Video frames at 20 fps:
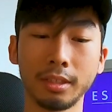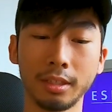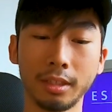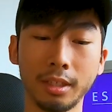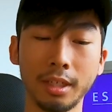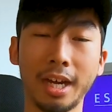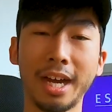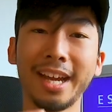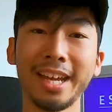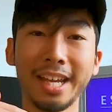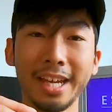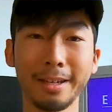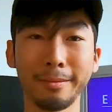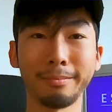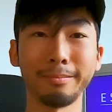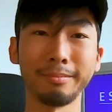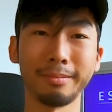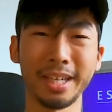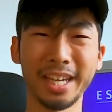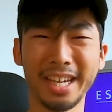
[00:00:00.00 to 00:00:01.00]
I
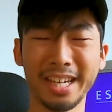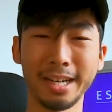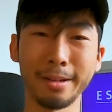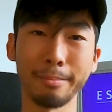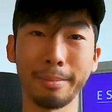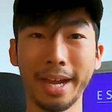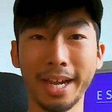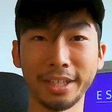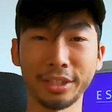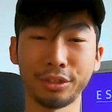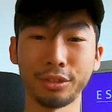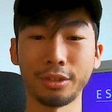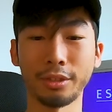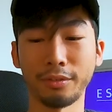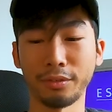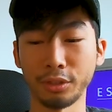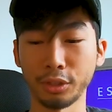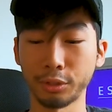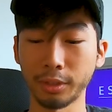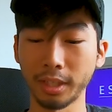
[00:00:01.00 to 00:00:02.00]
am an ambassador
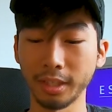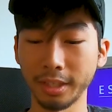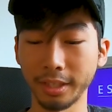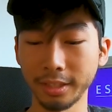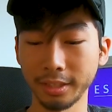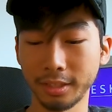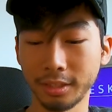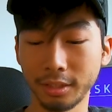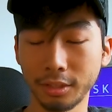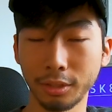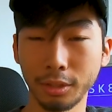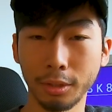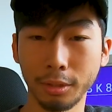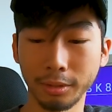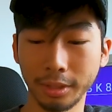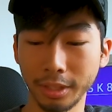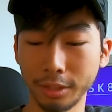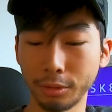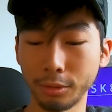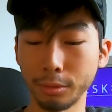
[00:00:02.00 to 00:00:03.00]
for Shredlights, so
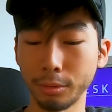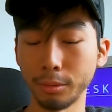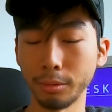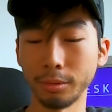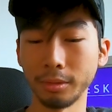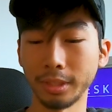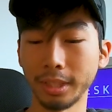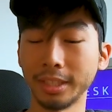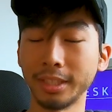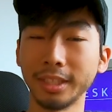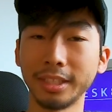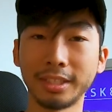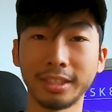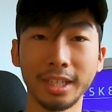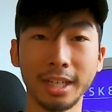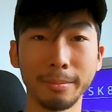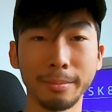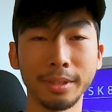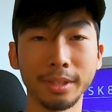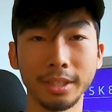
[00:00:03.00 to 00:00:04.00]
they did
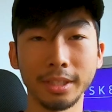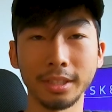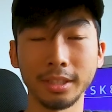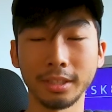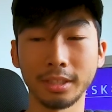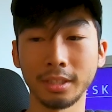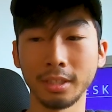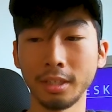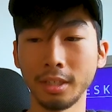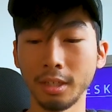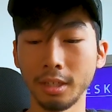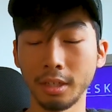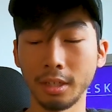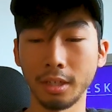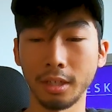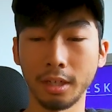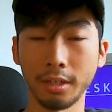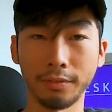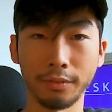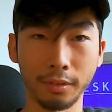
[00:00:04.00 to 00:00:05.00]
send me these
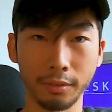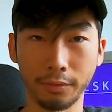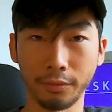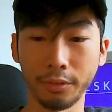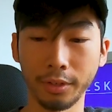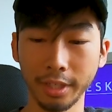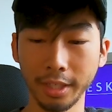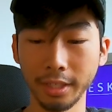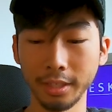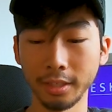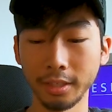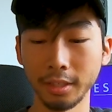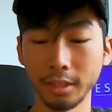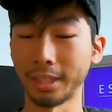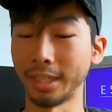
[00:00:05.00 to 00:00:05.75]
for free.